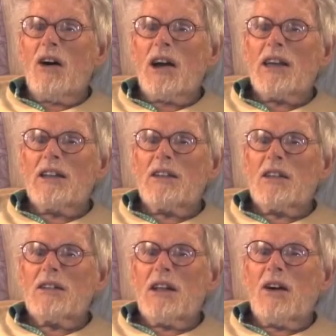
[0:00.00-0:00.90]
I get
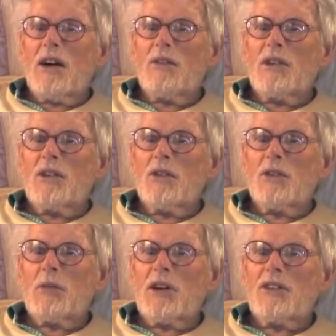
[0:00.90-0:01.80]
now I've
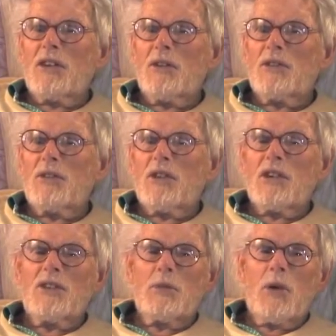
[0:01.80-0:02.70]
reduced myself to
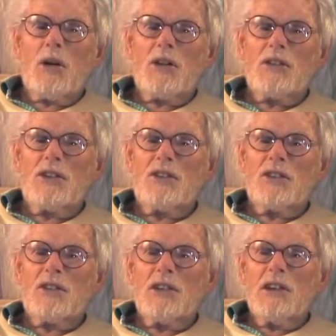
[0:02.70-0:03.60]
very small
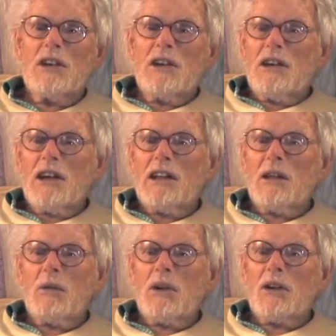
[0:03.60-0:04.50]
editions
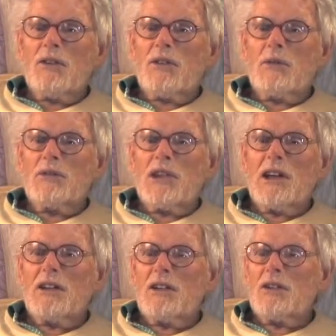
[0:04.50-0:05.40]
anywhere from
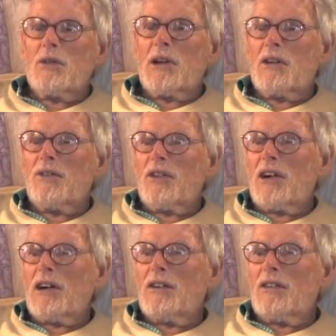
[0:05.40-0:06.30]
10 to
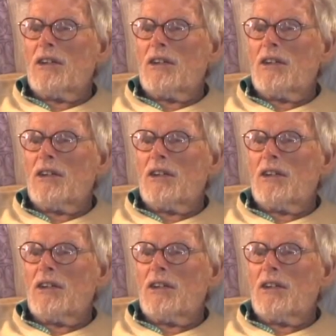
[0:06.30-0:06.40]
25.